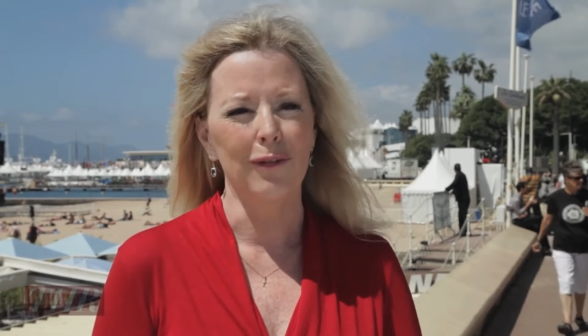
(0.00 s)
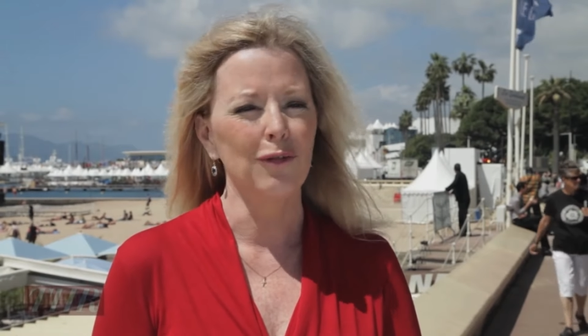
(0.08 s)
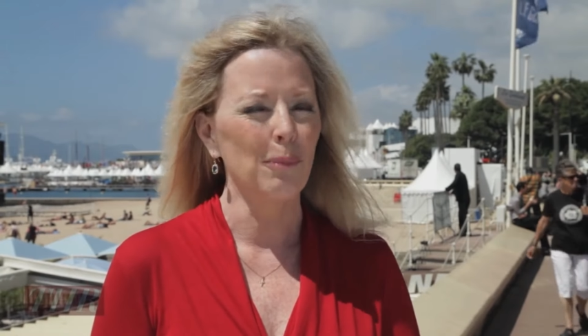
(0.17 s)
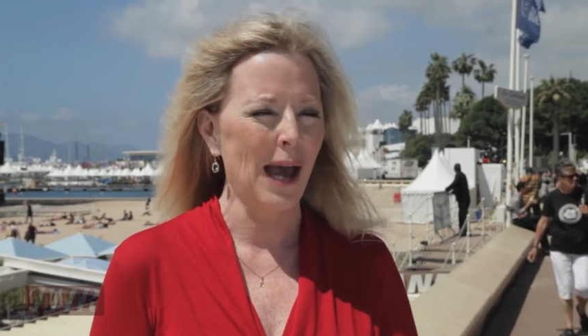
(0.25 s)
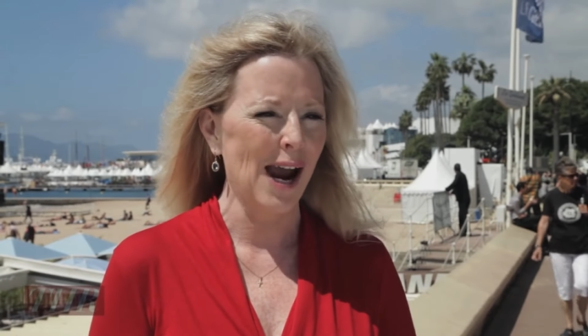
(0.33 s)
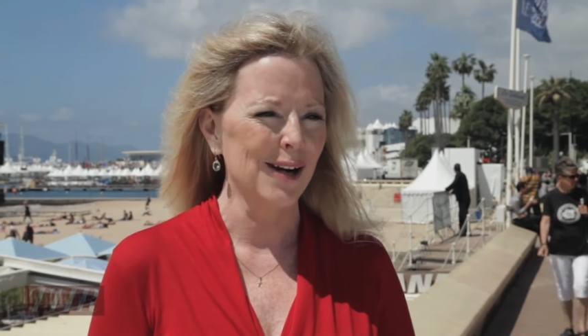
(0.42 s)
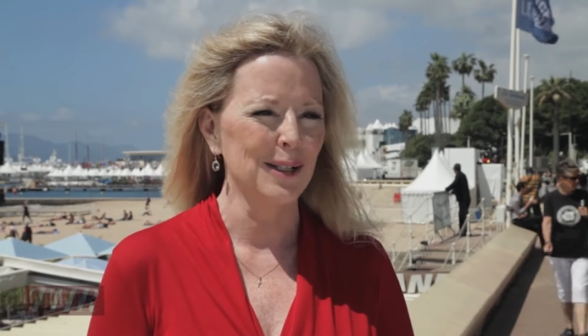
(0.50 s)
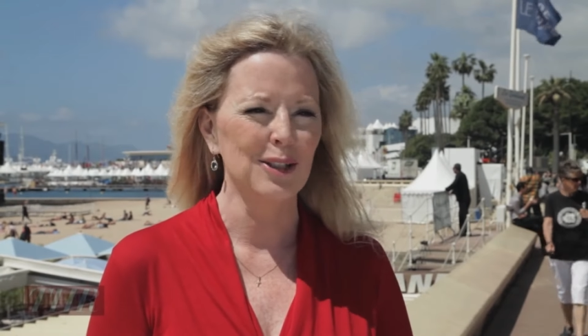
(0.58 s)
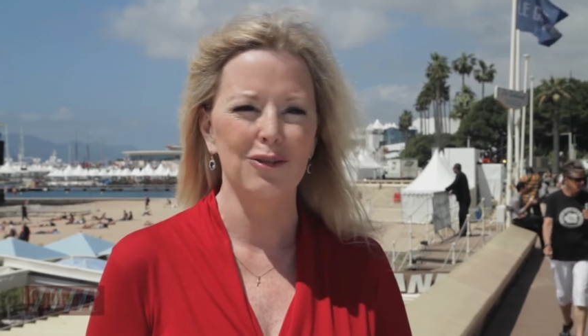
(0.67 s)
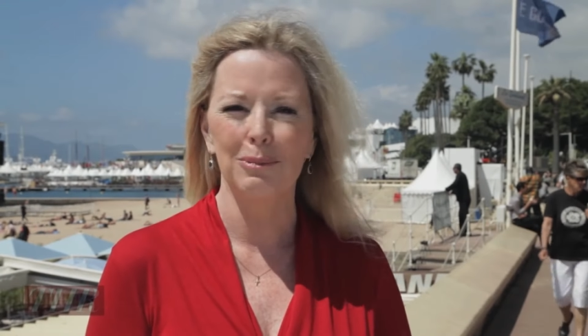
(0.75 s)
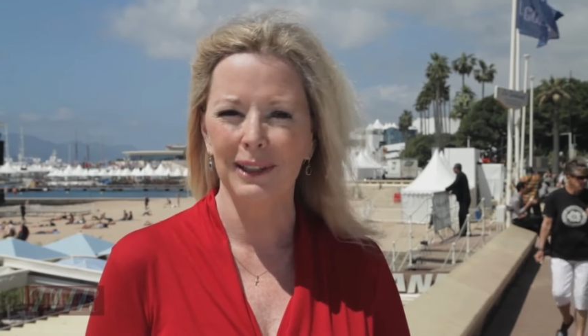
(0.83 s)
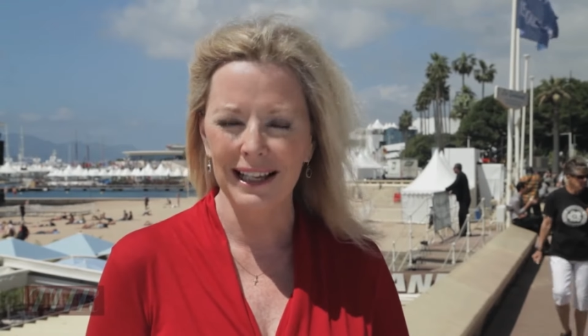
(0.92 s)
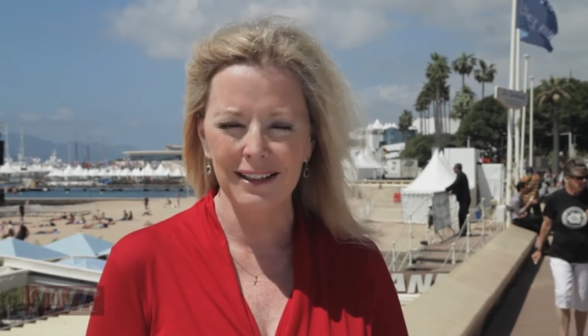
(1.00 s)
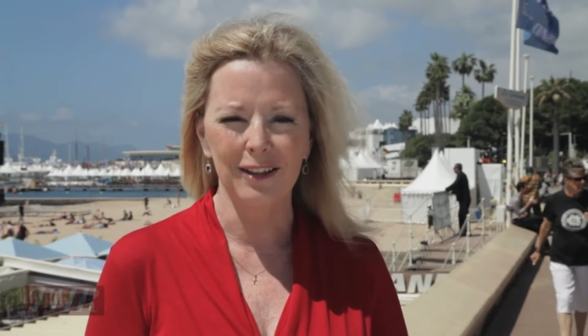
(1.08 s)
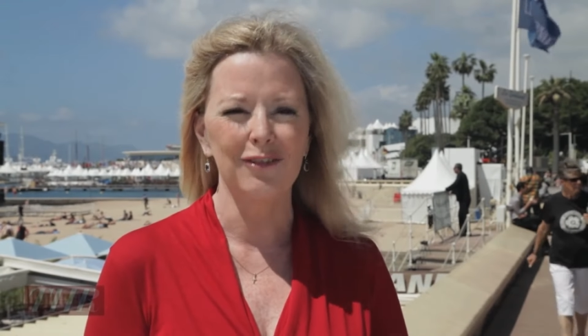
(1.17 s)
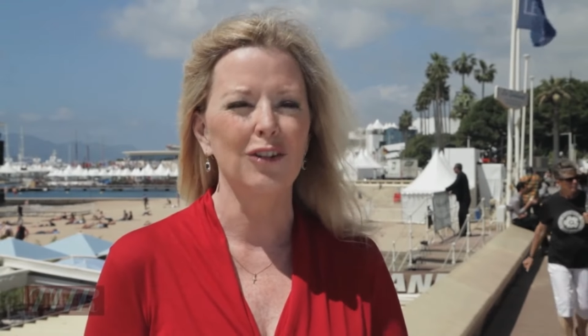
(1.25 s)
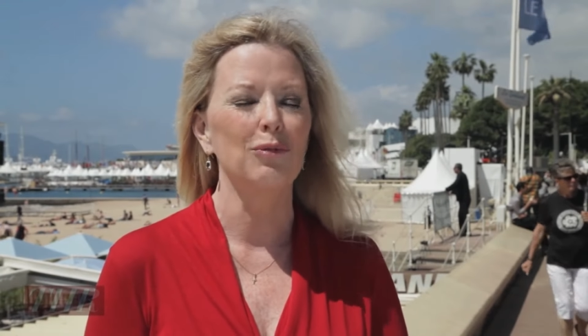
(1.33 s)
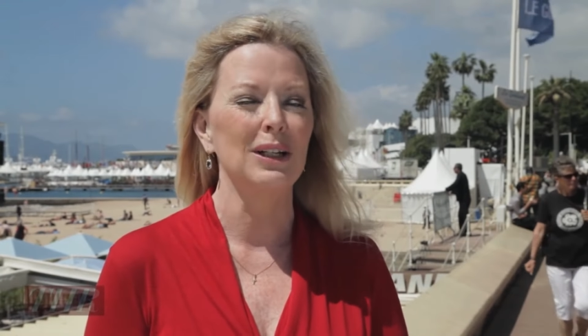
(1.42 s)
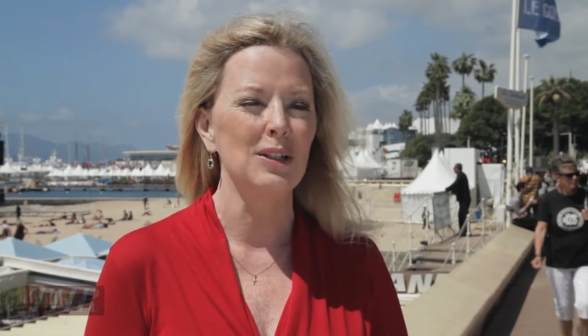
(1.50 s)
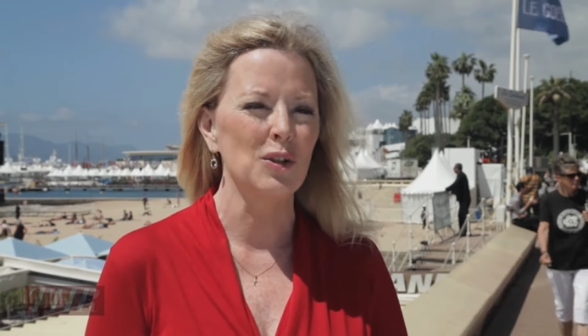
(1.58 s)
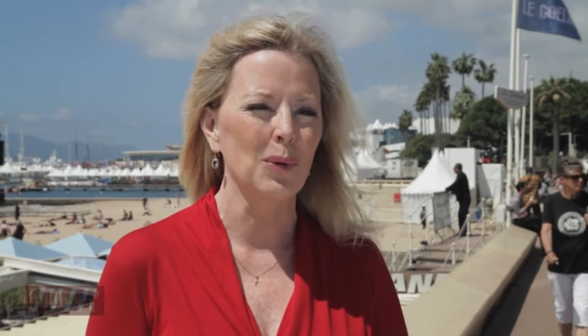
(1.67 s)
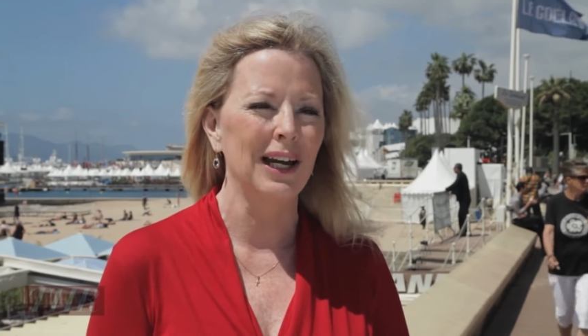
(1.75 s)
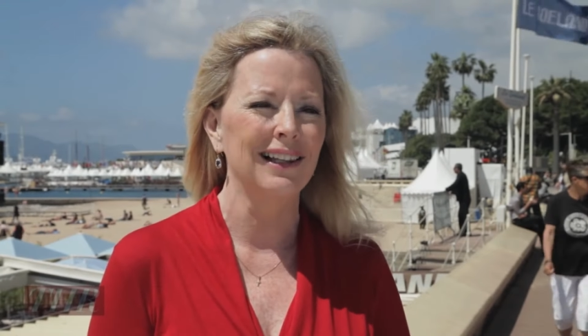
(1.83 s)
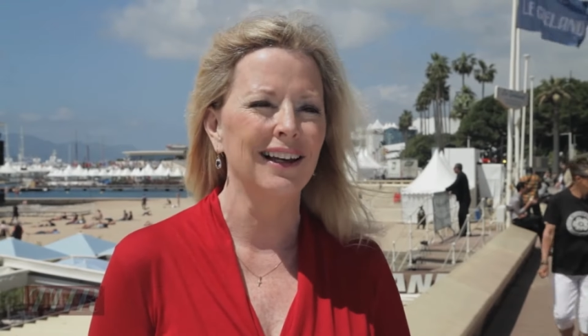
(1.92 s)
from Paris, from London, from
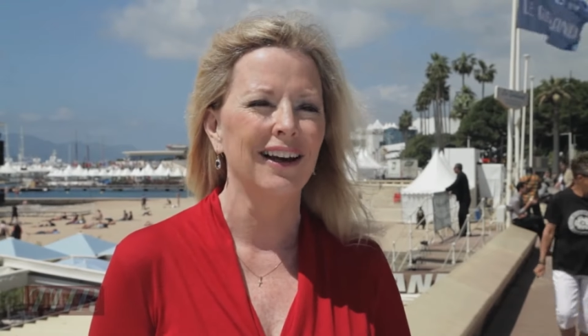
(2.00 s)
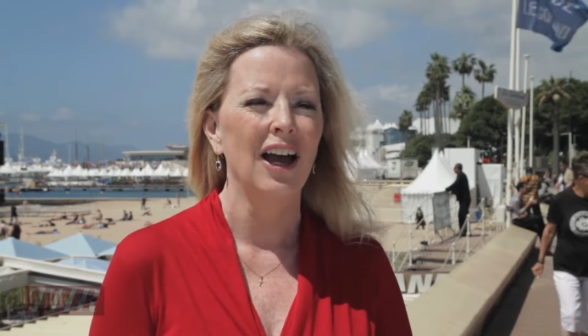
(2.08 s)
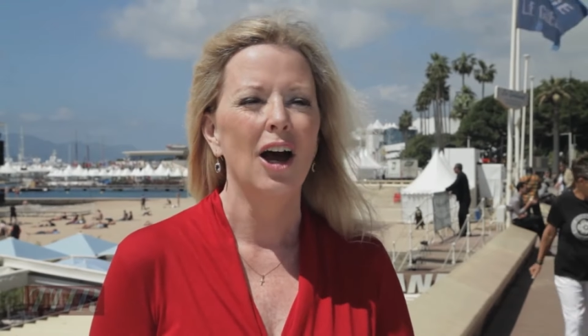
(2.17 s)
Venezuela,